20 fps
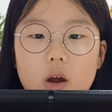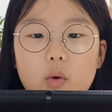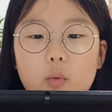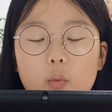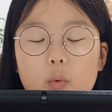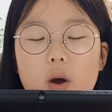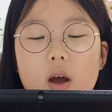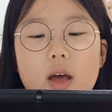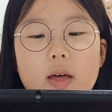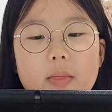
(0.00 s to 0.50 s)

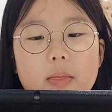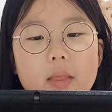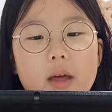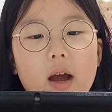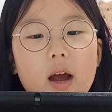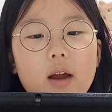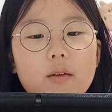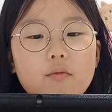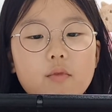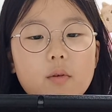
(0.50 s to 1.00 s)
When
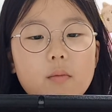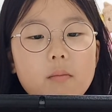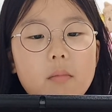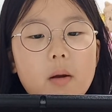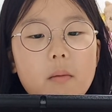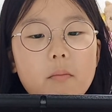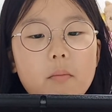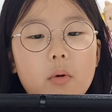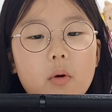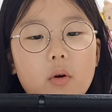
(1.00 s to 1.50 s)
I
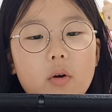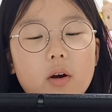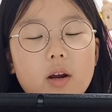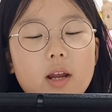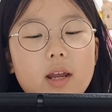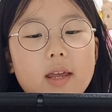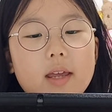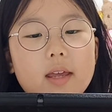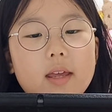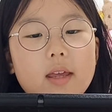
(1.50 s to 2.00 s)
remember
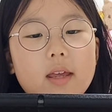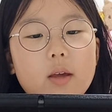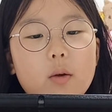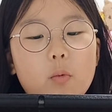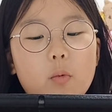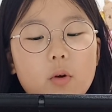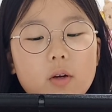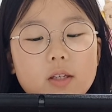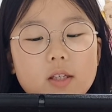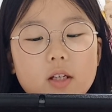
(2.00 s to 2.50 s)
it
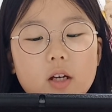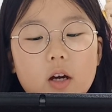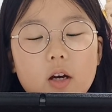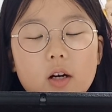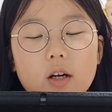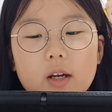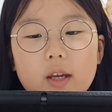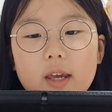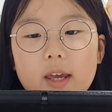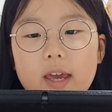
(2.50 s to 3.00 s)
was on
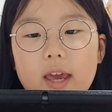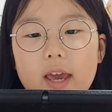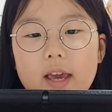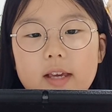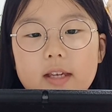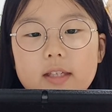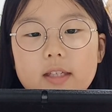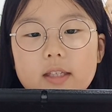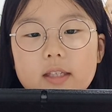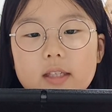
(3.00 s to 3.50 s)
a
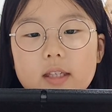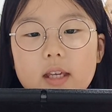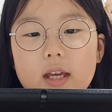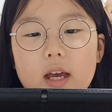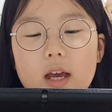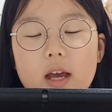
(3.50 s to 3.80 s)
case.